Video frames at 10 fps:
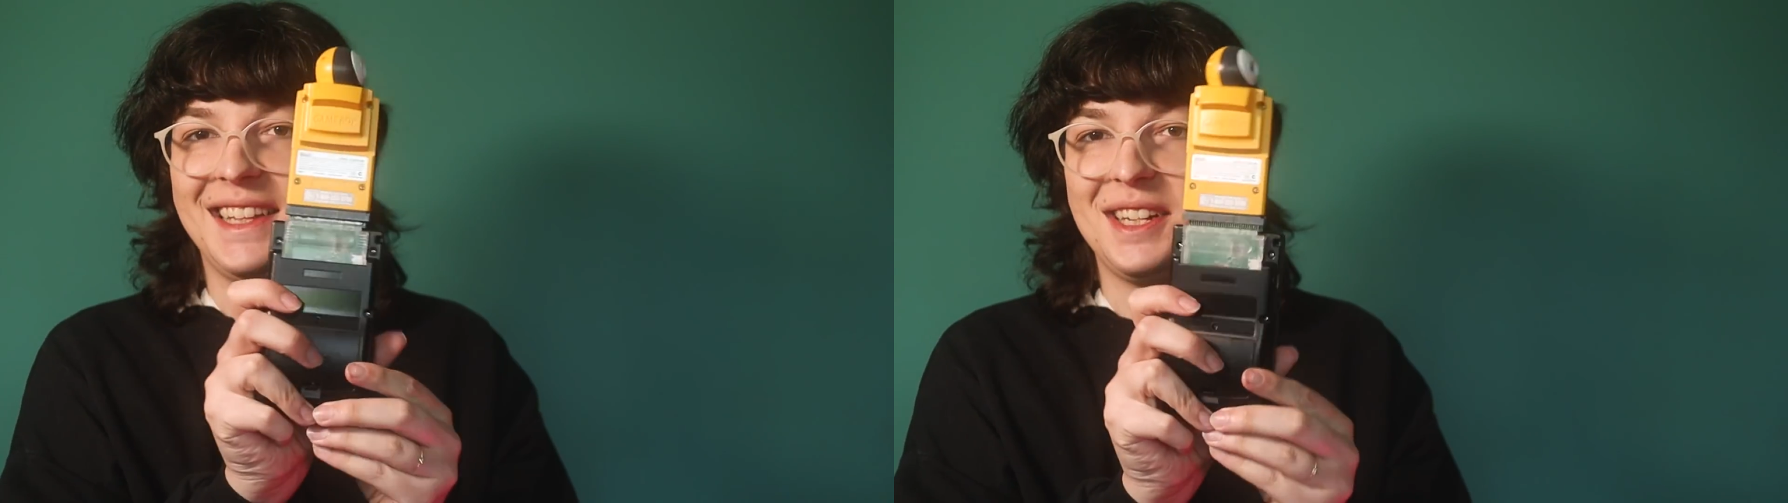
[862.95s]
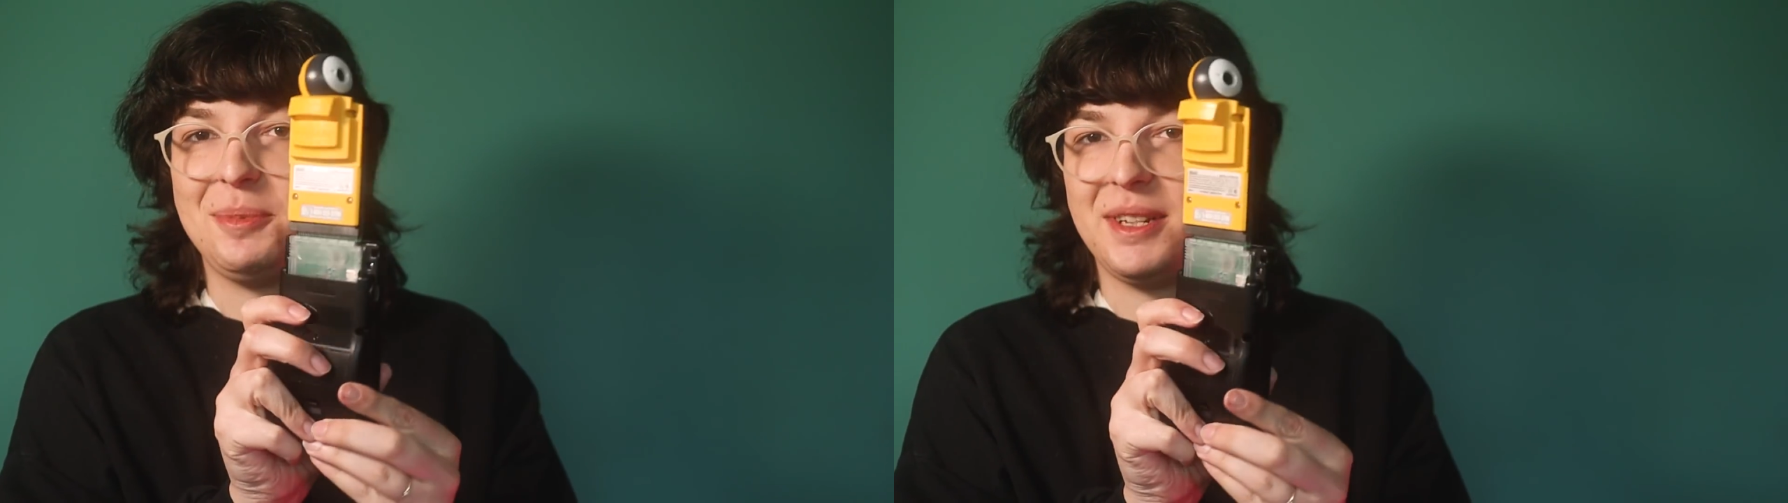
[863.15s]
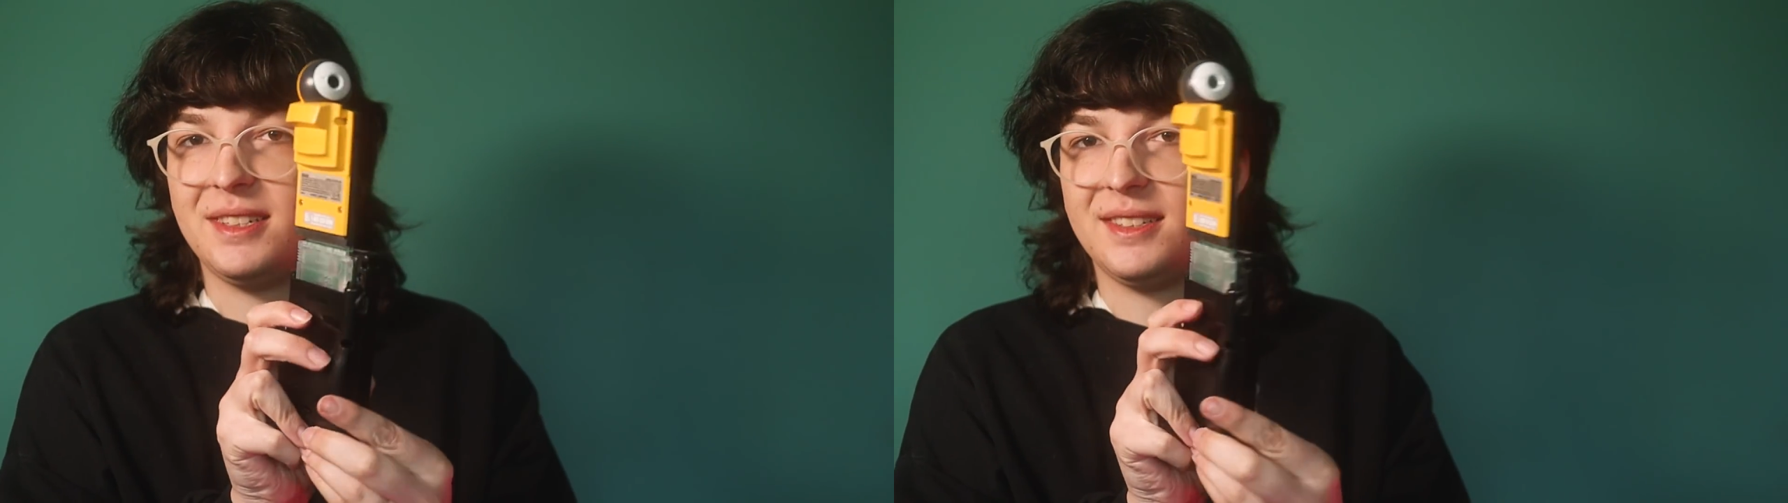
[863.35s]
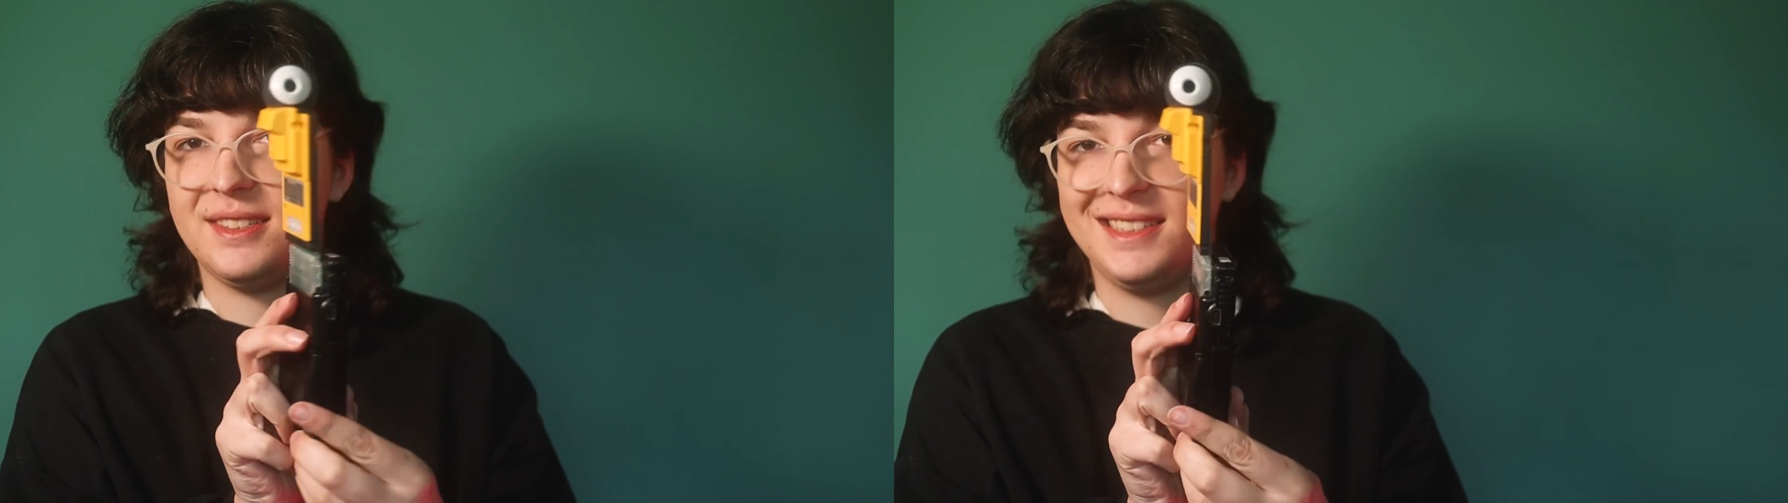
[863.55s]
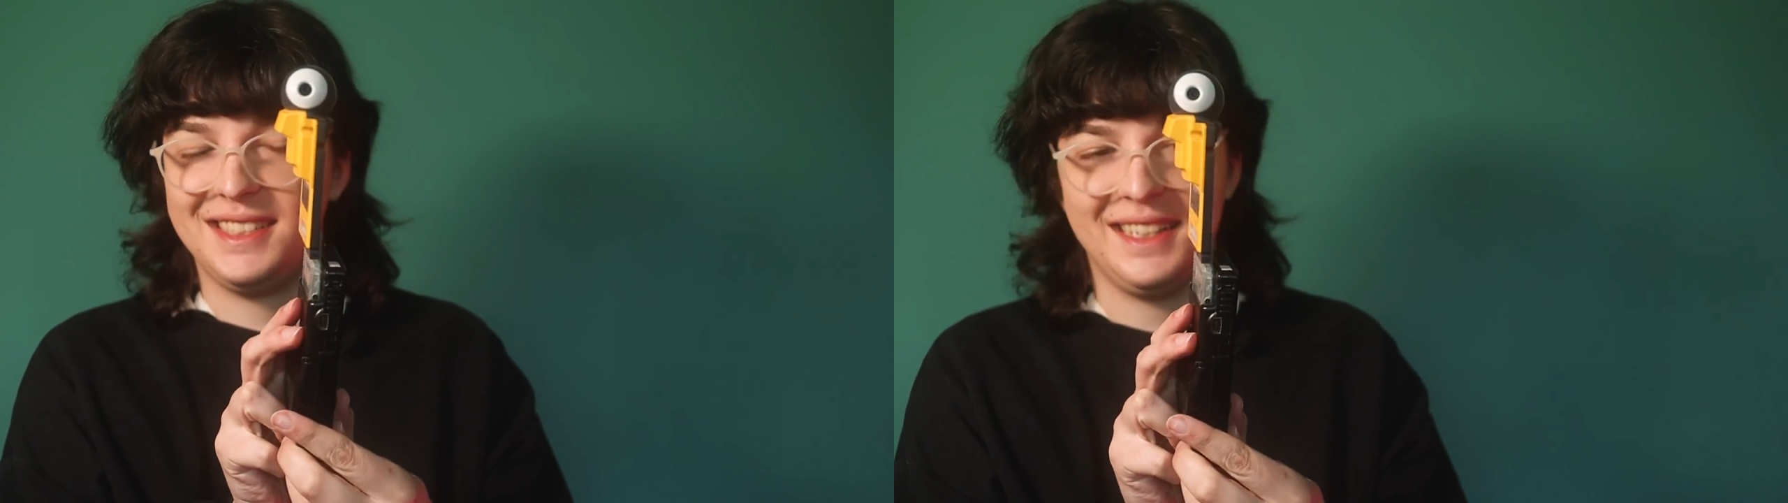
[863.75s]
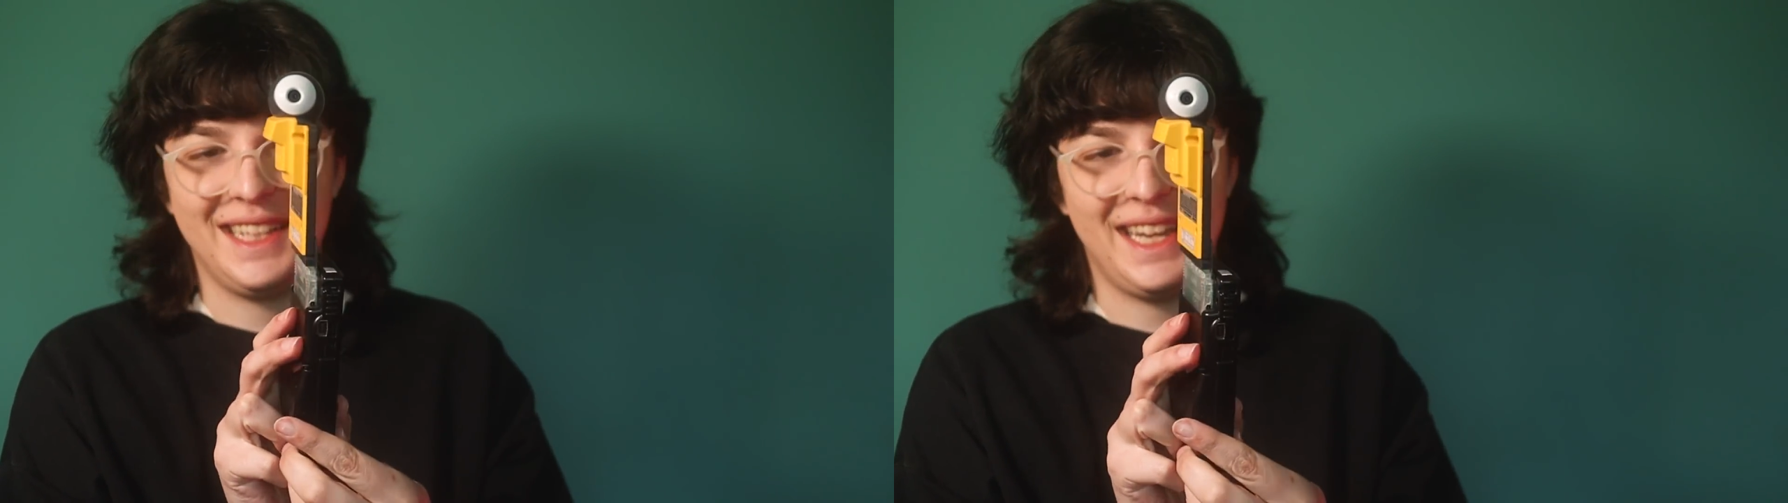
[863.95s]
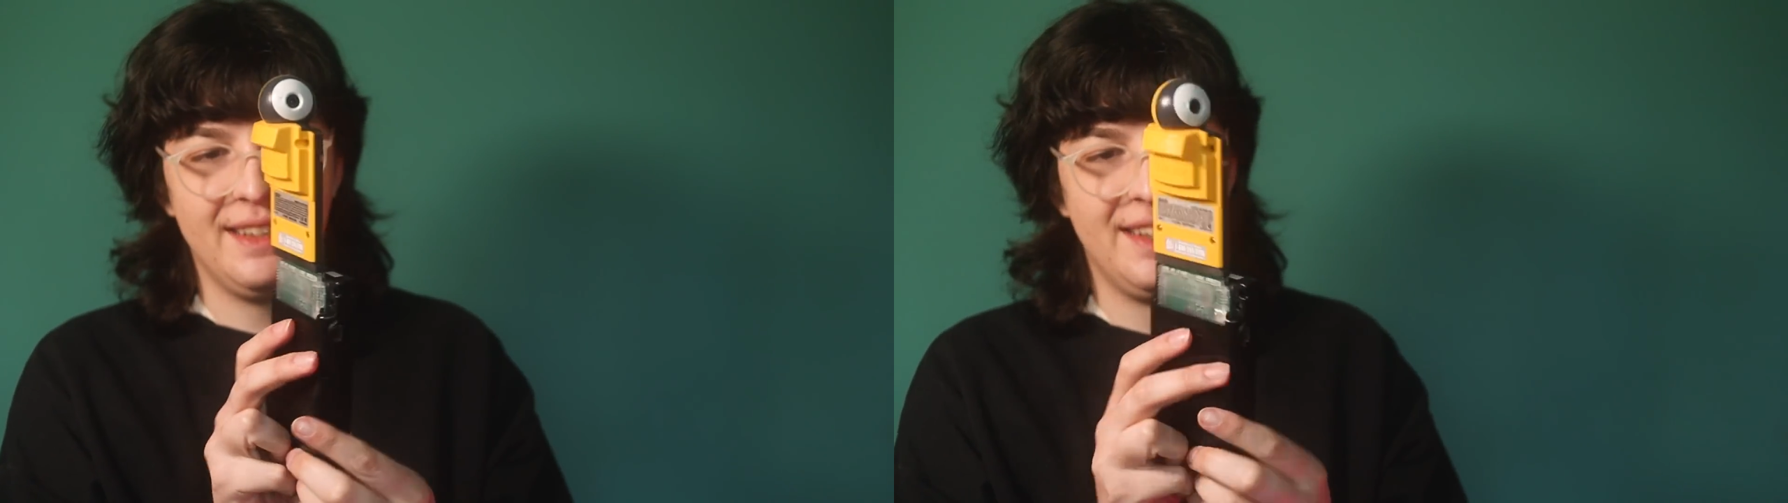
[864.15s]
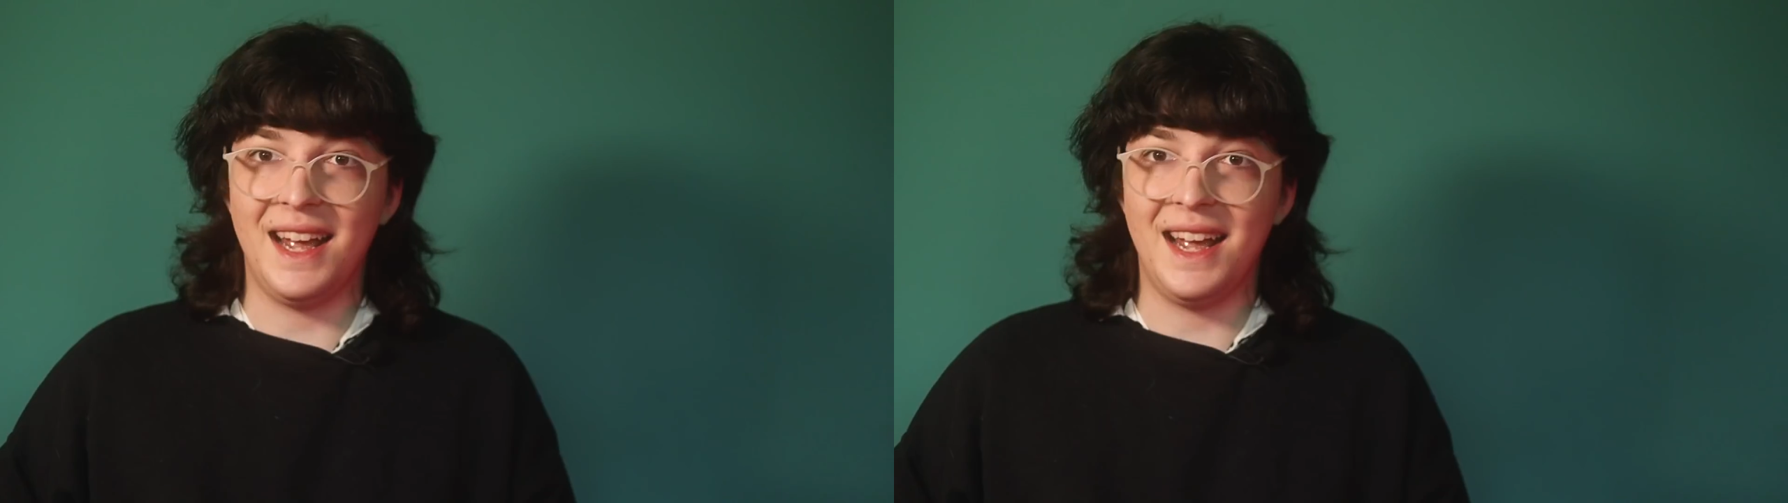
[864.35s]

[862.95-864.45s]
little bit silly.